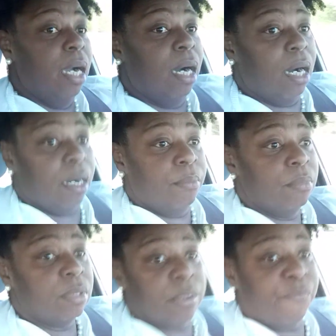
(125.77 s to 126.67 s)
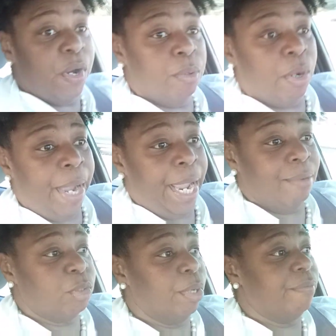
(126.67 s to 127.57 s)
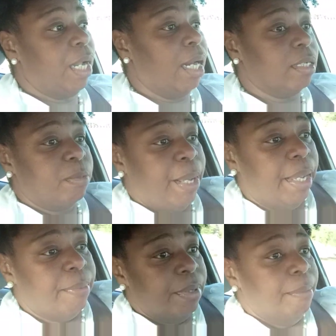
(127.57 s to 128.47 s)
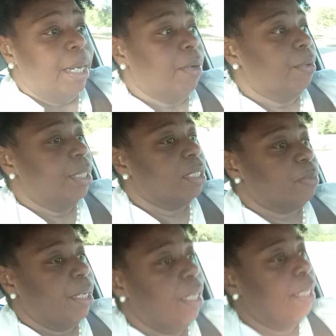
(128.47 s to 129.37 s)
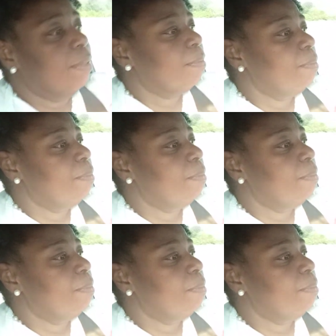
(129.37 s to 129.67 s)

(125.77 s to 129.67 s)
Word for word: um, some folk don't have twelve dollars, baby. Am I going this way? Yeah.